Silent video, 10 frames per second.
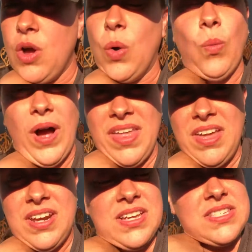Why
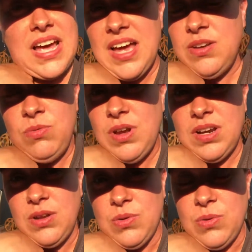that is, I do not
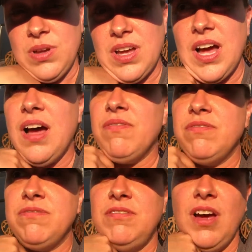know.
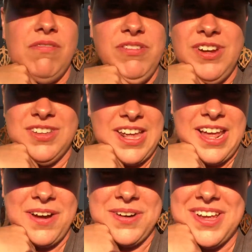I've not figured that
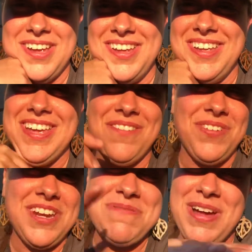out. If
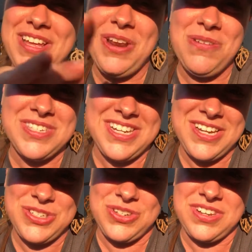anybody knows the
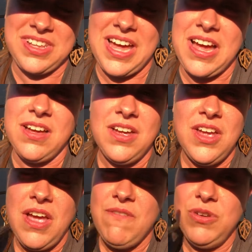answer to that,
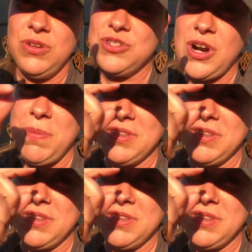you could drop it in